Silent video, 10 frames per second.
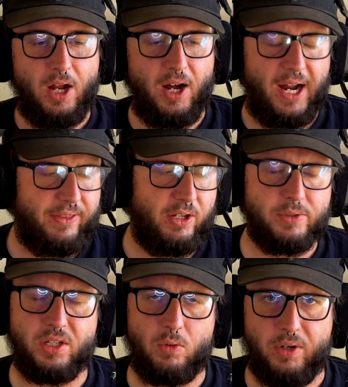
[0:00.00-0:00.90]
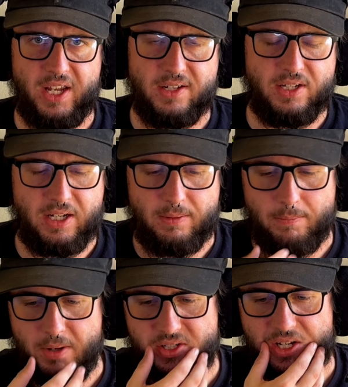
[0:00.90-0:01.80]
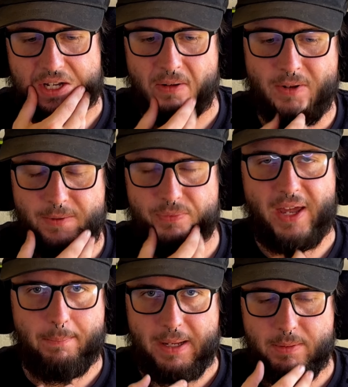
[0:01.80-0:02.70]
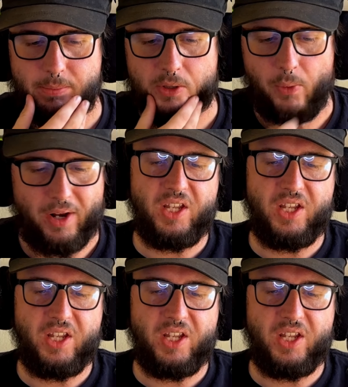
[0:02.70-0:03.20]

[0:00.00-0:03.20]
I think it was the 2018 Mustang, that baby blue one.